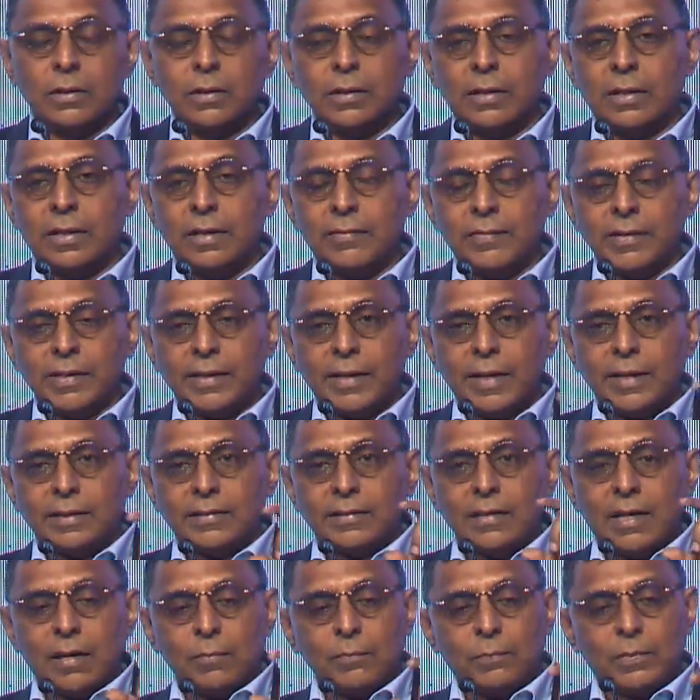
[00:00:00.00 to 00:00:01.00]
giving
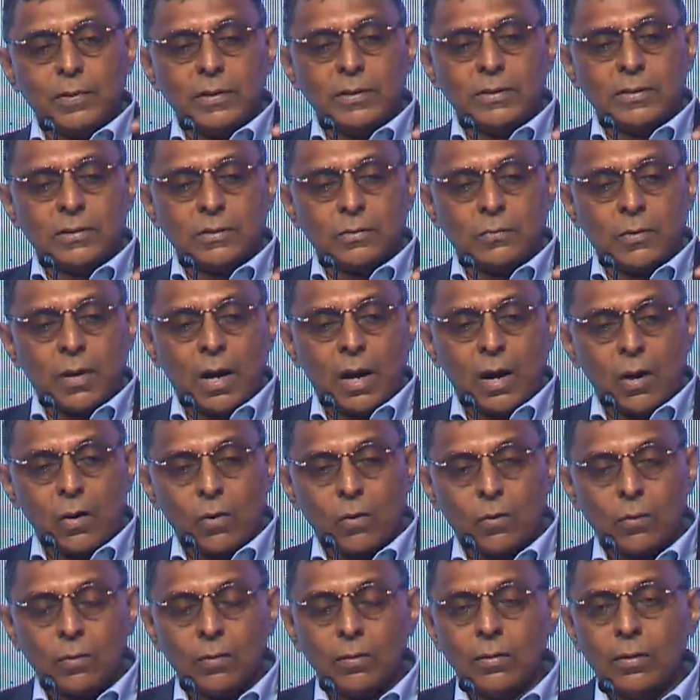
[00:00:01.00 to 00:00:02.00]
examples of
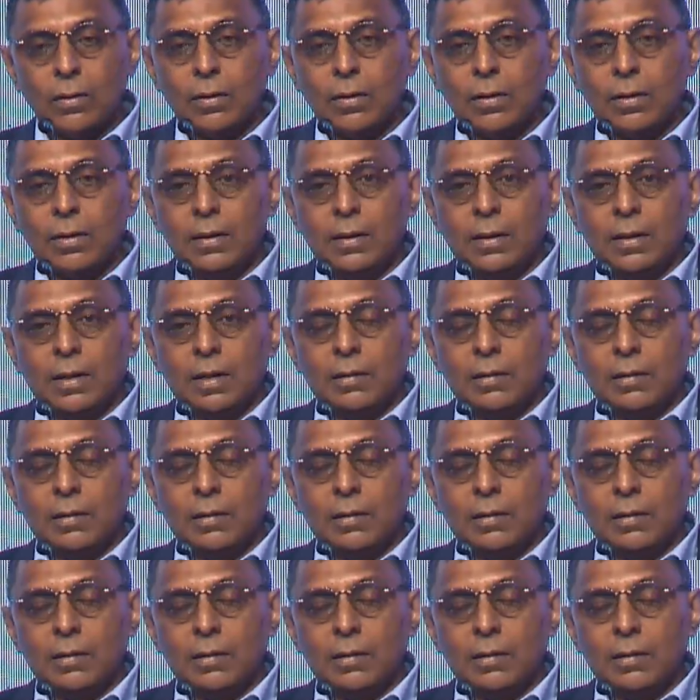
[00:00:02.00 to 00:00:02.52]
how